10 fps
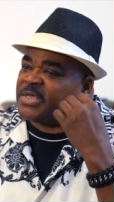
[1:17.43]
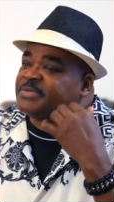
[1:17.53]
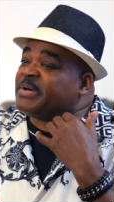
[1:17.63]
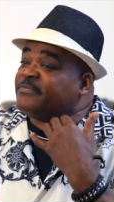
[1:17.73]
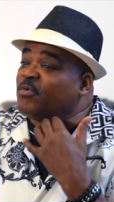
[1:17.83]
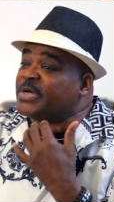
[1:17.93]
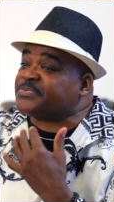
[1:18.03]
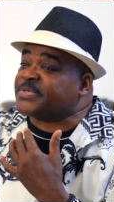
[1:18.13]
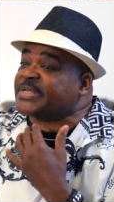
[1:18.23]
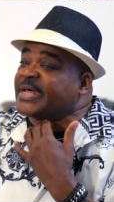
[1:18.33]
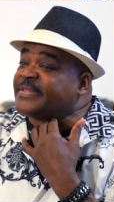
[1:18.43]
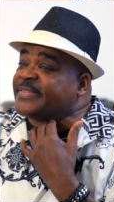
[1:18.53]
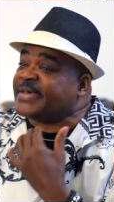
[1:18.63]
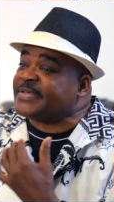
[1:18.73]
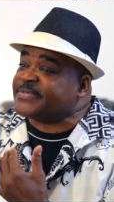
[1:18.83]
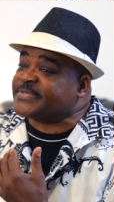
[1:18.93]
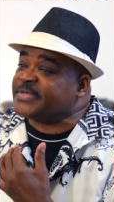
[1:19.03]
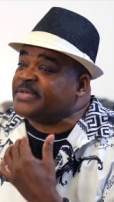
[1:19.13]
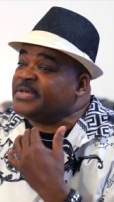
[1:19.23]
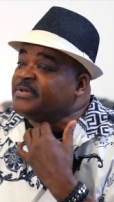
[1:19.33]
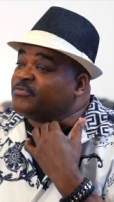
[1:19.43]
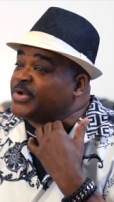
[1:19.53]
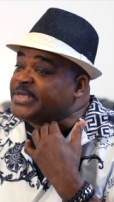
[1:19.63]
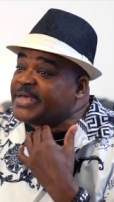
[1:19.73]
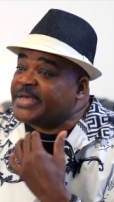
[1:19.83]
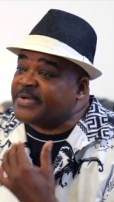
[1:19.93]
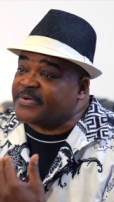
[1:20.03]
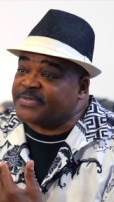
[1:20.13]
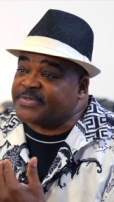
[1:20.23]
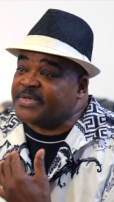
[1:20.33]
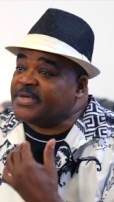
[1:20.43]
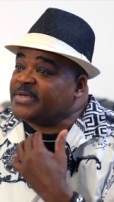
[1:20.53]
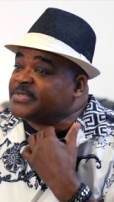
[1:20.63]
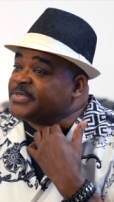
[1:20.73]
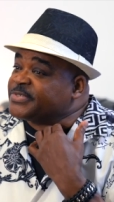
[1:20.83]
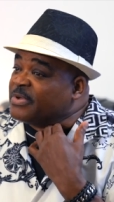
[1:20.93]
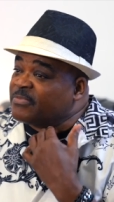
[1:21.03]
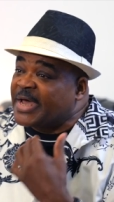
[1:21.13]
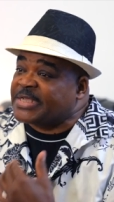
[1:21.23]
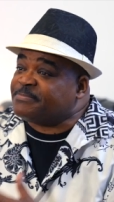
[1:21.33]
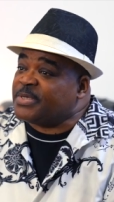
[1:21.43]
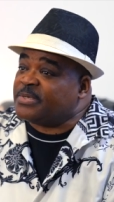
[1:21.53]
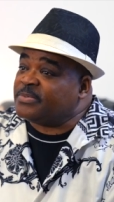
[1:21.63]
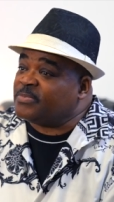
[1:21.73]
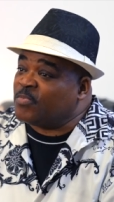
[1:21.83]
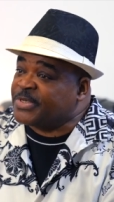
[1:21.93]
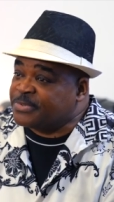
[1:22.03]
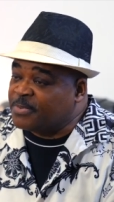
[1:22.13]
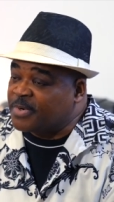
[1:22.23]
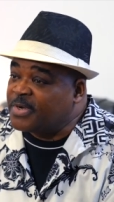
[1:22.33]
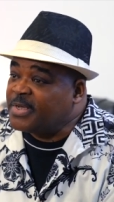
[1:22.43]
Because my voice was like this for years, just a raspy whisper.